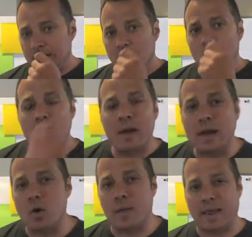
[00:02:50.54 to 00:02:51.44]
Who am I
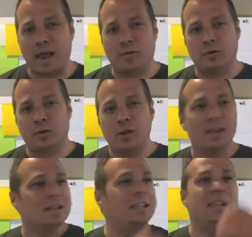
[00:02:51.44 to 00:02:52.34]
going after?
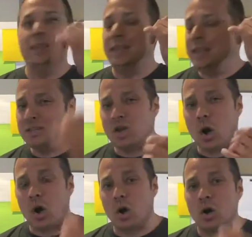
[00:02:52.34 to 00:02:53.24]
See, these
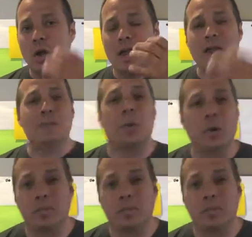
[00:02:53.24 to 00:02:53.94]
are important